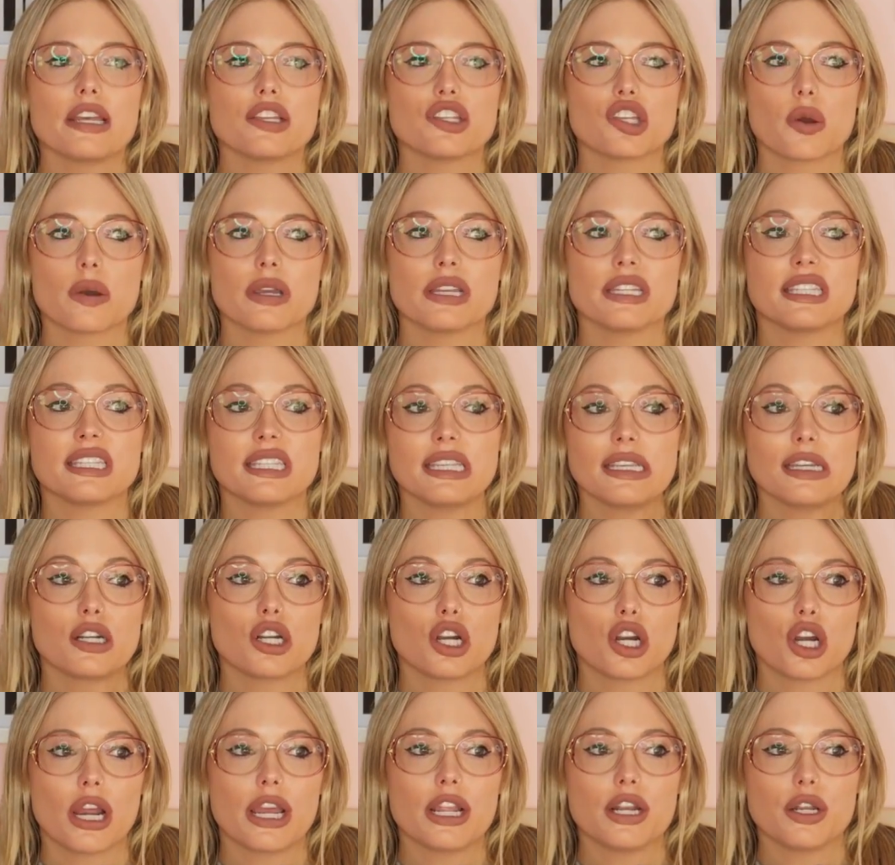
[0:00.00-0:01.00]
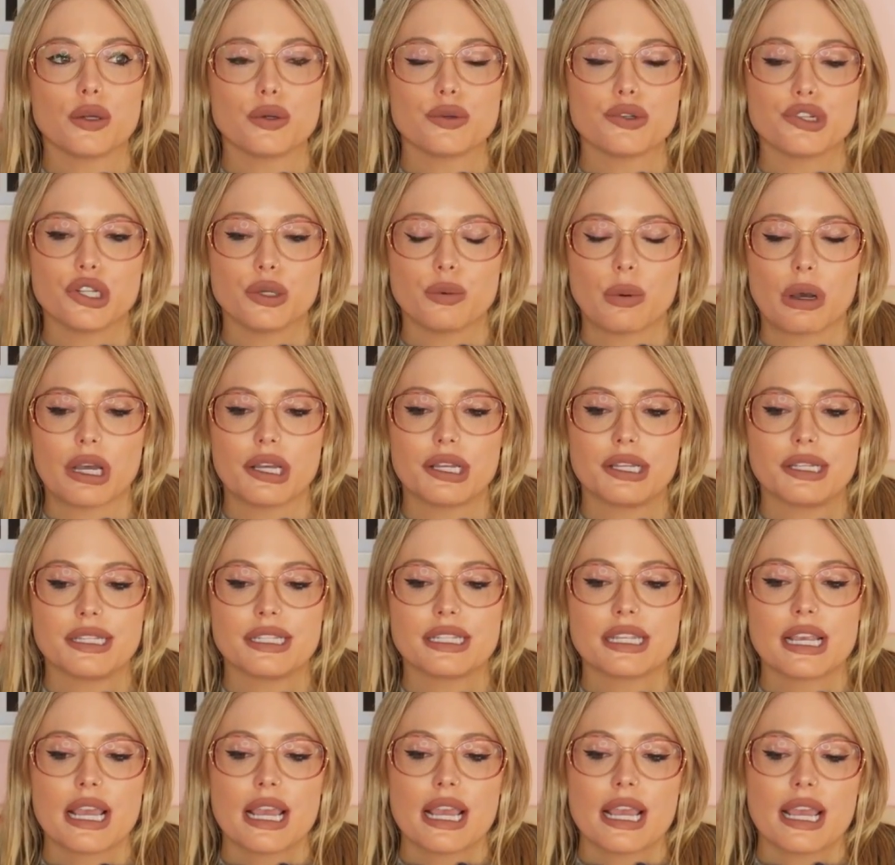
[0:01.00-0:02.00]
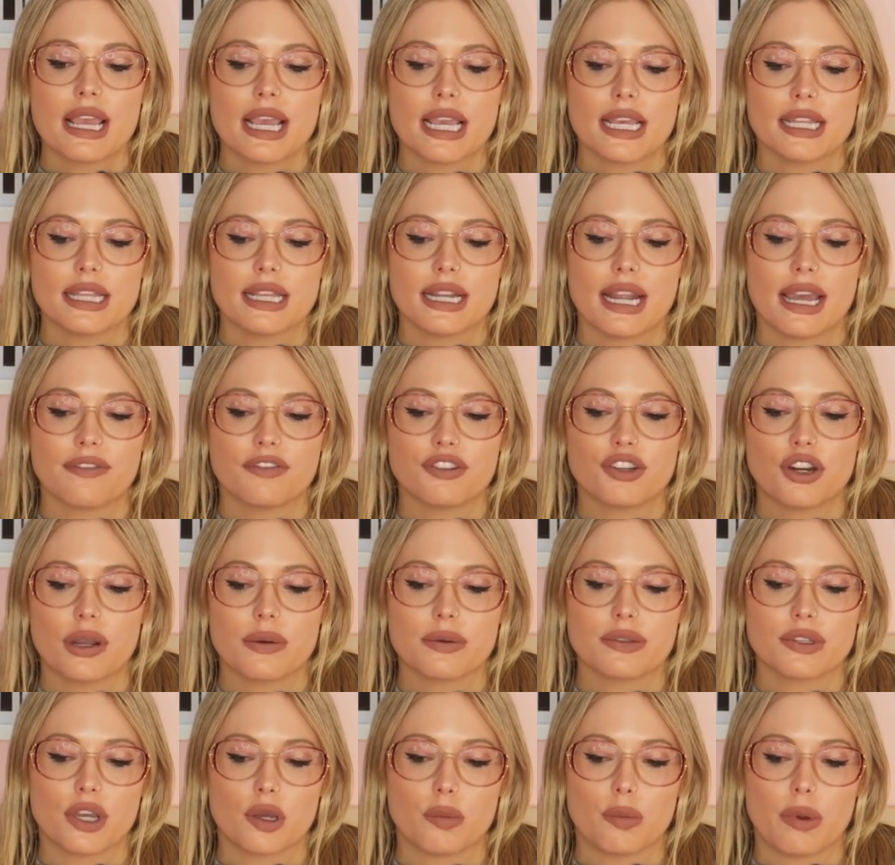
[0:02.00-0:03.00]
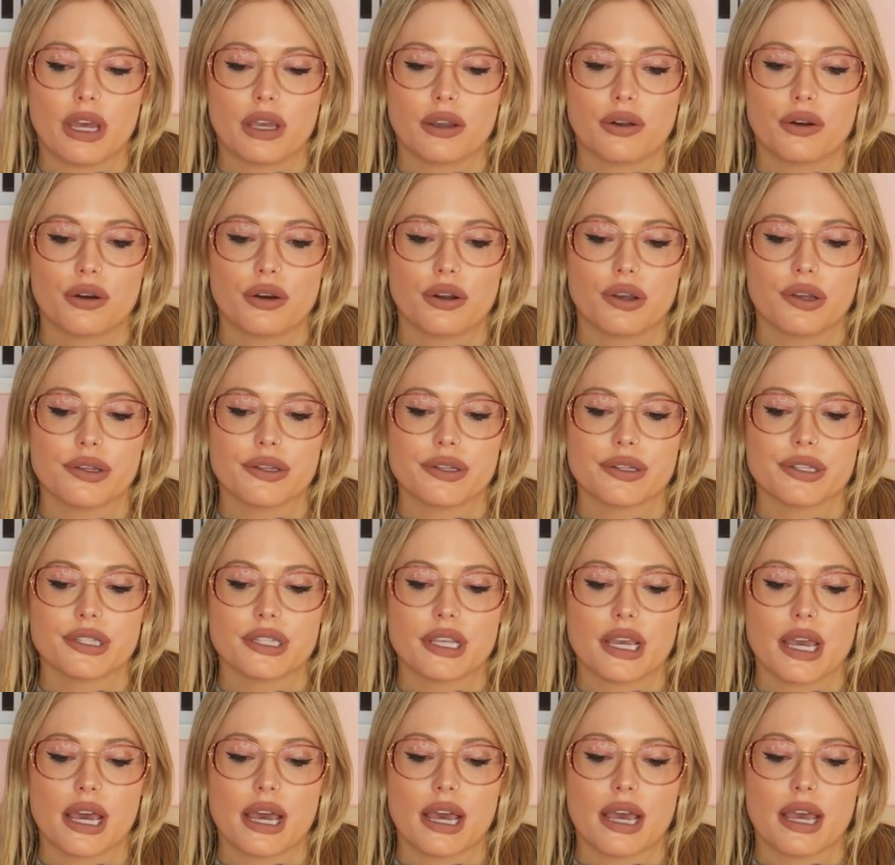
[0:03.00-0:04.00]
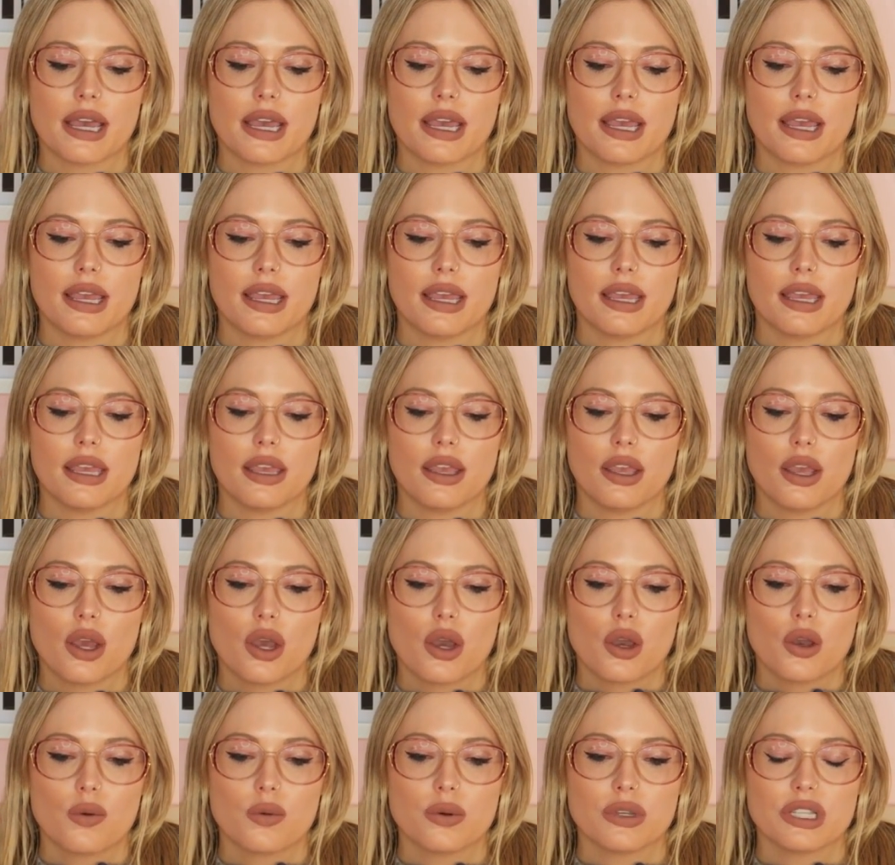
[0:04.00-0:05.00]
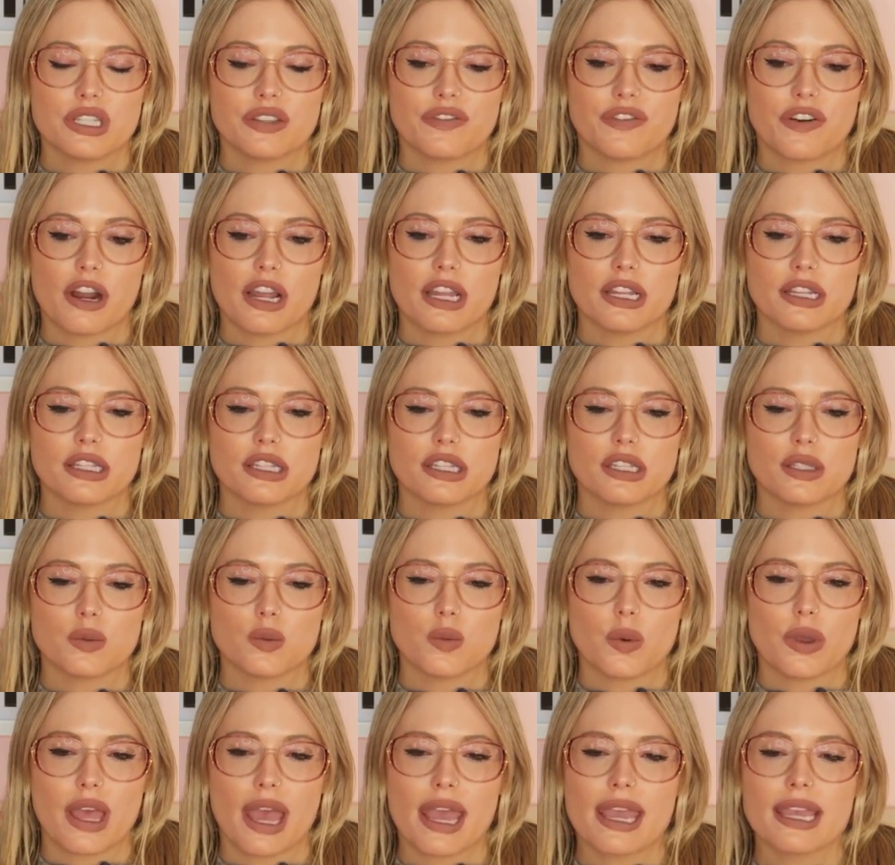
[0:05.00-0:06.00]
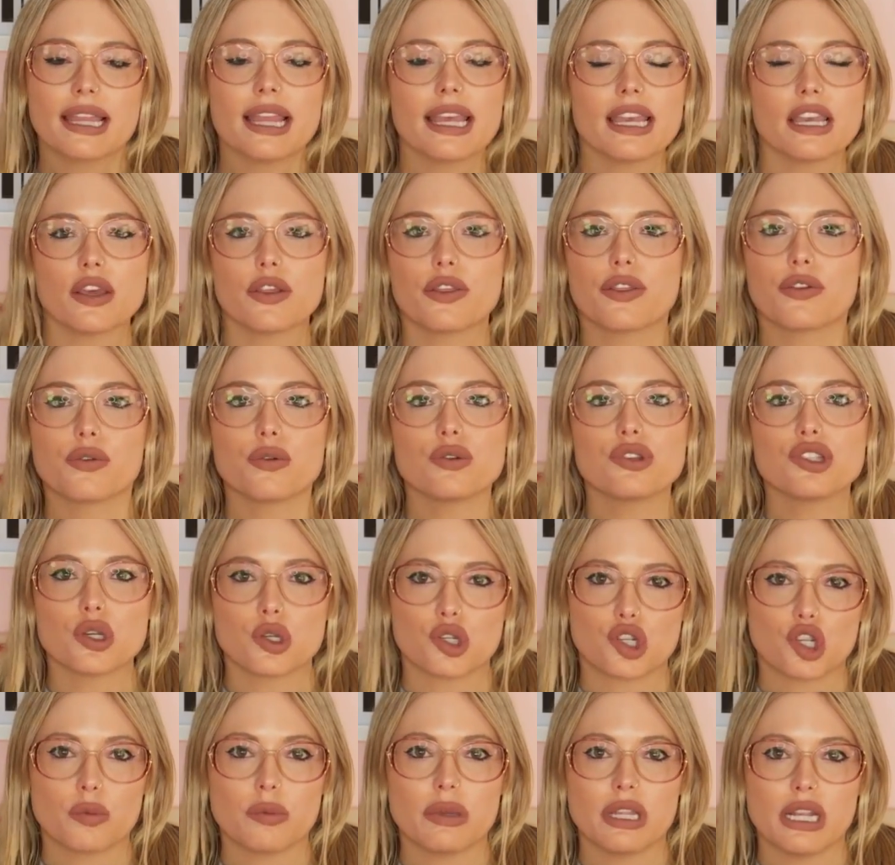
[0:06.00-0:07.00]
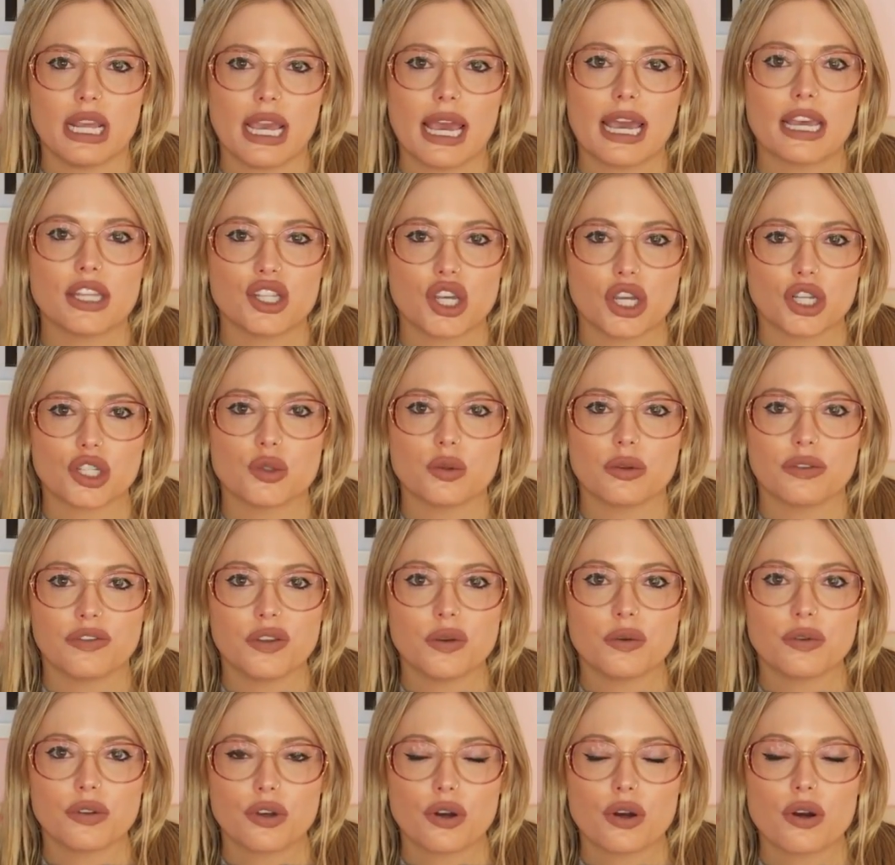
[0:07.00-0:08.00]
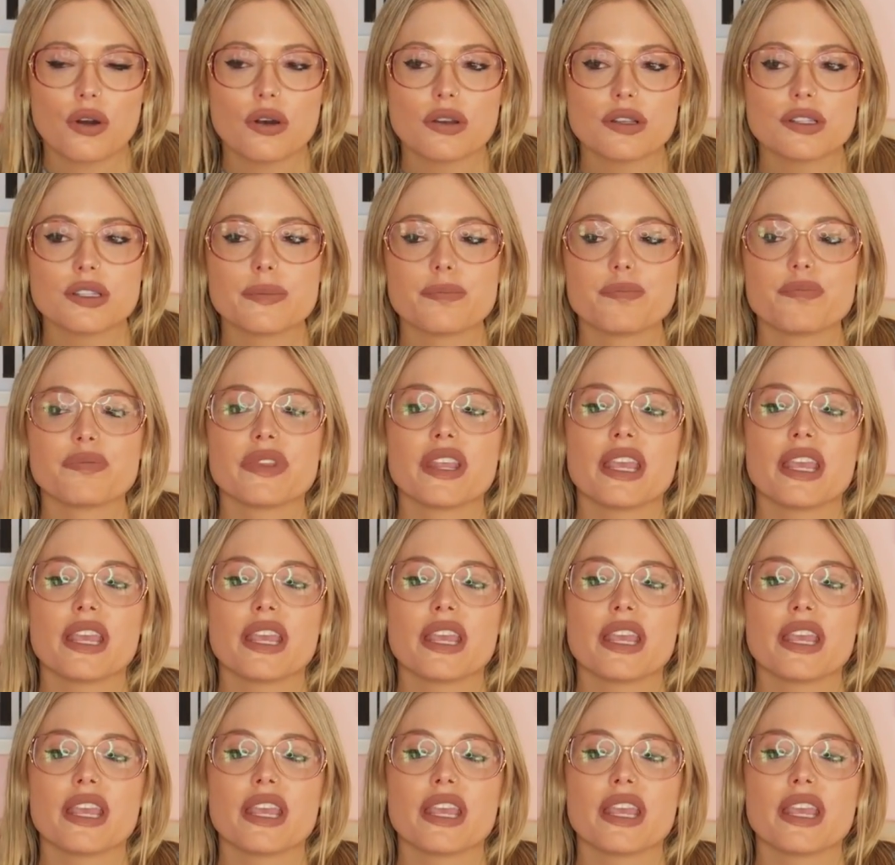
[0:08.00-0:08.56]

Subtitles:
So I had seen her. I knew who she was. And then after I was on Bad Girls, I was friends with, through social media, had talked to a few of the girls.